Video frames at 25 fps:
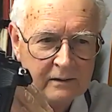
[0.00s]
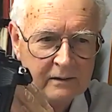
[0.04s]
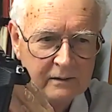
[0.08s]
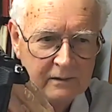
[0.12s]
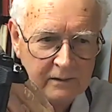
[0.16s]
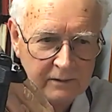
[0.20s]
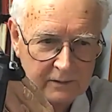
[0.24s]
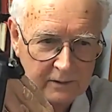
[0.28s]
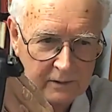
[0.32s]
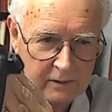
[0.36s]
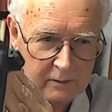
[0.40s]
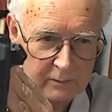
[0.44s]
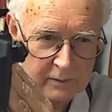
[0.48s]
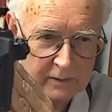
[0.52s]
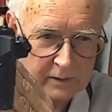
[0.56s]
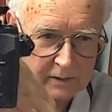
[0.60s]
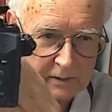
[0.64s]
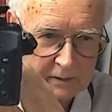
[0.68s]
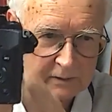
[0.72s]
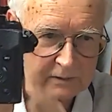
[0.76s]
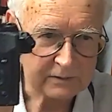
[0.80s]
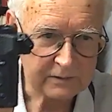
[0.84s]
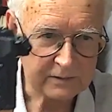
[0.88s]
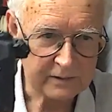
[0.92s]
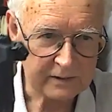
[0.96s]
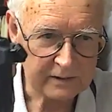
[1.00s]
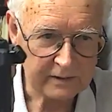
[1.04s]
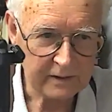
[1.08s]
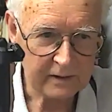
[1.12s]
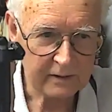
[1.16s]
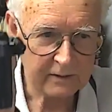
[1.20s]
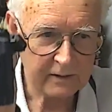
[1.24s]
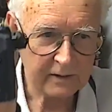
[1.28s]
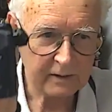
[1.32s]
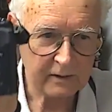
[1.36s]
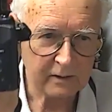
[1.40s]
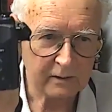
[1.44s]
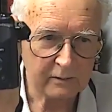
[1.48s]
I don't know whether you can see that. I
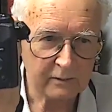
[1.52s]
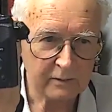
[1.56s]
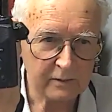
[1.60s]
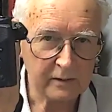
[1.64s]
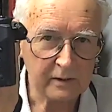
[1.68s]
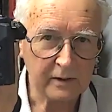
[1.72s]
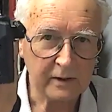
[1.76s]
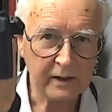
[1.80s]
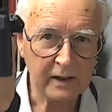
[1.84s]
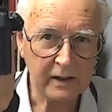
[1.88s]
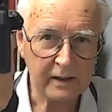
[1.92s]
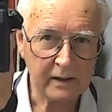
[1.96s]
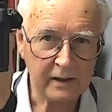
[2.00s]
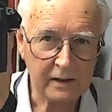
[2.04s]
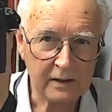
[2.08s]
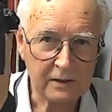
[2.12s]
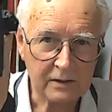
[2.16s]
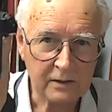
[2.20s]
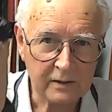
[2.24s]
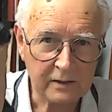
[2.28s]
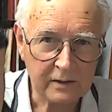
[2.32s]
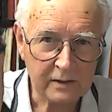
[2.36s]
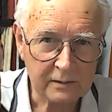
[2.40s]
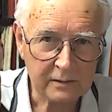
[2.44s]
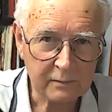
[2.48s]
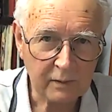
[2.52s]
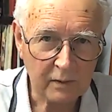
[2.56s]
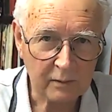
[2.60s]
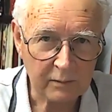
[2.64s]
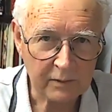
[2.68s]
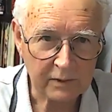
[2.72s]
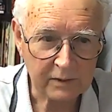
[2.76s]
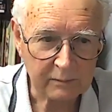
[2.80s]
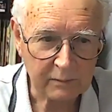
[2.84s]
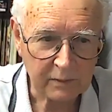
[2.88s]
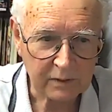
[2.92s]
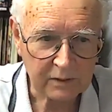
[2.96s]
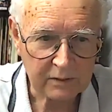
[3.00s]
don't know whether you can actually. It's probably
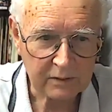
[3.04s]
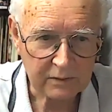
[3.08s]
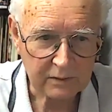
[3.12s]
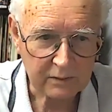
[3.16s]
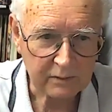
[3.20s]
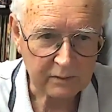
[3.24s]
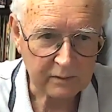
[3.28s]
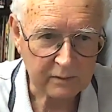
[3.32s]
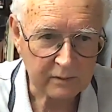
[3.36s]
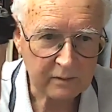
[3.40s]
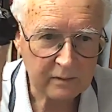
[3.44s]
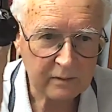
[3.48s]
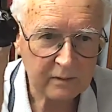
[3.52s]
a bit too.